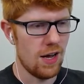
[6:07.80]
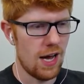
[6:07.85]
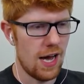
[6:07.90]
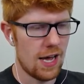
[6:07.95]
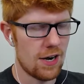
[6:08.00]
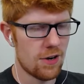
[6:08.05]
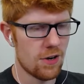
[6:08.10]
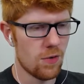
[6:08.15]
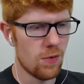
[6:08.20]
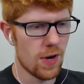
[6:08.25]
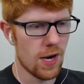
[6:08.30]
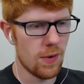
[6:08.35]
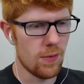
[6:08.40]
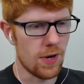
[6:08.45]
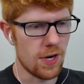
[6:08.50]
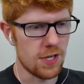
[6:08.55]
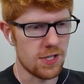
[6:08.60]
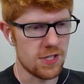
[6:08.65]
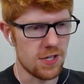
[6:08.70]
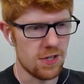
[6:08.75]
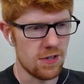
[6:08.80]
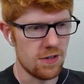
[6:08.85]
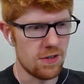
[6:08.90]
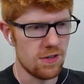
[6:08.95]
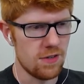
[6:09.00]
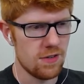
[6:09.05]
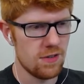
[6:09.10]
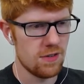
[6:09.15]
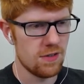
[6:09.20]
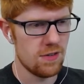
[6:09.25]
I don't know what I want to do.
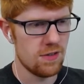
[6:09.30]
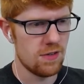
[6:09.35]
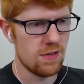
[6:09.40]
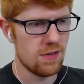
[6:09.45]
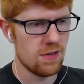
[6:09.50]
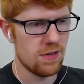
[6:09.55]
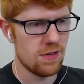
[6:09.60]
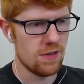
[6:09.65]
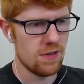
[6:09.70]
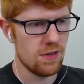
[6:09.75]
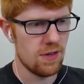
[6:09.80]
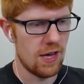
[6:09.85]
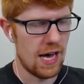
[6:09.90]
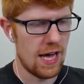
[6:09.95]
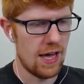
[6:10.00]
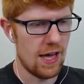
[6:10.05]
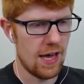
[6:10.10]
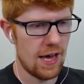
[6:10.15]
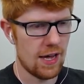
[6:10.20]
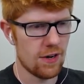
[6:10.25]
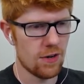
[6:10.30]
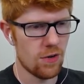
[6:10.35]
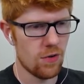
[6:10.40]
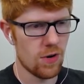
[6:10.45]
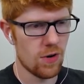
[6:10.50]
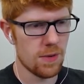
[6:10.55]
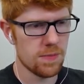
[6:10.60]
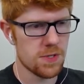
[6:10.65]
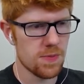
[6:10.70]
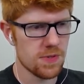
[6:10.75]
I don't know
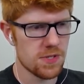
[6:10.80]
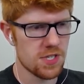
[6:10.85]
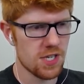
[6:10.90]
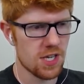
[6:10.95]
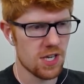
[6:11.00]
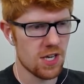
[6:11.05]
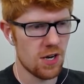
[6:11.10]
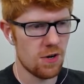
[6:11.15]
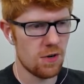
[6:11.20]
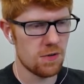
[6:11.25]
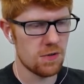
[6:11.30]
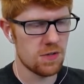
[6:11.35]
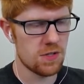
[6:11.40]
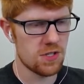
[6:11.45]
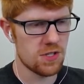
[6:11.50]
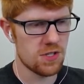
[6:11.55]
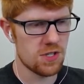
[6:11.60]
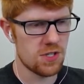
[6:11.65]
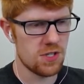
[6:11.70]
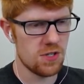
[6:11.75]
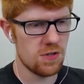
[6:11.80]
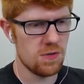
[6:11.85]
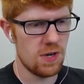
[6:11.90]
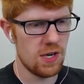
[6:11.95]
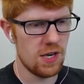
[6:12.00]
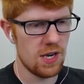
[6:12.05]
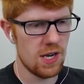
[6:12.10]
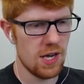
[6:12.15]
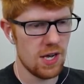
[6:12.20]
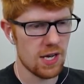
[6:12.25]
what I'm supposed to go to
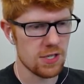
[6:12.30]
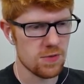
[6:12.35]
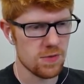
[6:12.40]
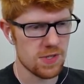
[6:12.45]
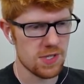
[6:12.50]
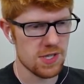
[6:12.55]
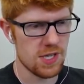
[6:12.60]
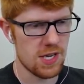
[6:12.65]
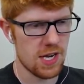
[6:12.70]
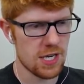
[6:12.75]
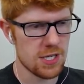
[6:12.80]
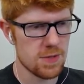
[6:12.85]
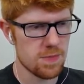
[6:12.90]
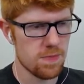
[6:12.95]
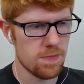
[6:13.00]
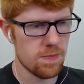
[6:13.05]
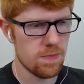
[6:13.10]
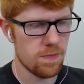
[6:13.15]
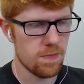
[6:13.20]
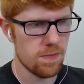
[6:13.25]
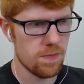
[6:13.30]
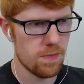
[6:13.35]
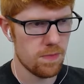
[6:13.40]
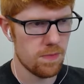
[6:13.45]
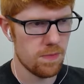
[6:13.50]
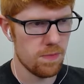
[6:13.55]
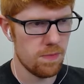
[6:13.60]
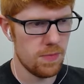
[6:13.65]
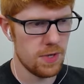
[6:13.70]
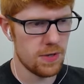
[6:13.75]
next. What's the next
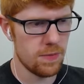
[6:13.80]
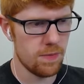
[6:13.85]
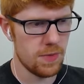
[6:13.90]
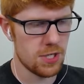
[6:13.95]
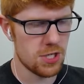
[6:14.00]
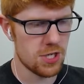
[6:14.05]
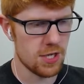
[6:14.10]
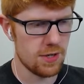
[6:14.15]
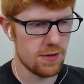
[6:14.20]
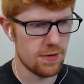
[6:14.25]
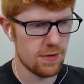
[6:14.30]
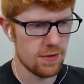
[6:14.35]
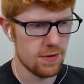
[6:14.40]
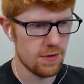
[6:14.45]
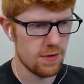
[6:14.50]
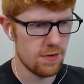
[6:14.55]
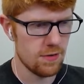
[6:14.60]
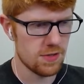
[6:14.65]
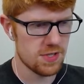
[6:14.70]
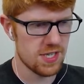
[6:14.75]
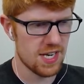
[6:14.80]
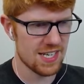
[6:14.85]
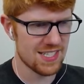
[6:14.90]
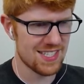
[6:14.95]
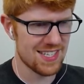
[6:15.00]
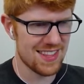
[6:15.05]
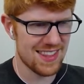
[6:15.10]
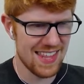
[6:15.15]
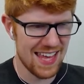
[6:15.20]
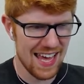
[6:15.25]
mission? What's the
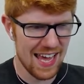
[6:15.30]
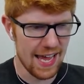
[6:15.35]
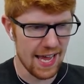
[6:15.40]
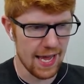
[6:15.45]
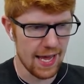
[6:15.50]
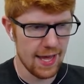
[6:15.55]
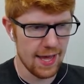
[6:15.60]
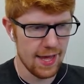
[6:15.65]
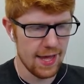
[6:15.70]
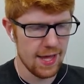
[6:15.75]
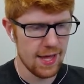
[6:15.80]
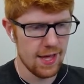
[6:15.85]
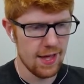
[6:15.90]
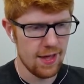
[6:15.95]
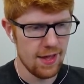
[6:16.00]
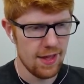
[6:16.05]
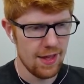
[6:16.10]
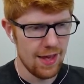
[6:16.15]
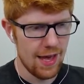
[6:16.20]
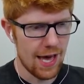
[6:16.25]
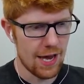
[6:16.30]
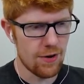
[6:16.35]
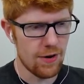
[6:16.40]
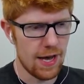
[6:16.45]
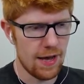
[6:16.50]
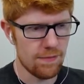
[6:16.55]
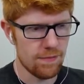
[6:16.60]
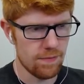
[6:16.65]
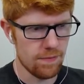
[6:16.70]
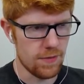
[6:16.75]
next thing? I don't
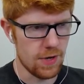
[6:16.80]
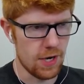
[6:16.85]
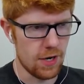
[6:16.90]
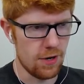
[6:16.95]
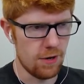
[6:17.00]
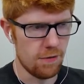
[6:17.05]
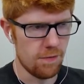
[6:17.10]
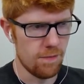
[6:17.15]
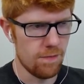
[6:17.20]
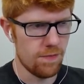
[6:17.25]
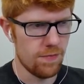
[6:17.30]
have, uh-oh.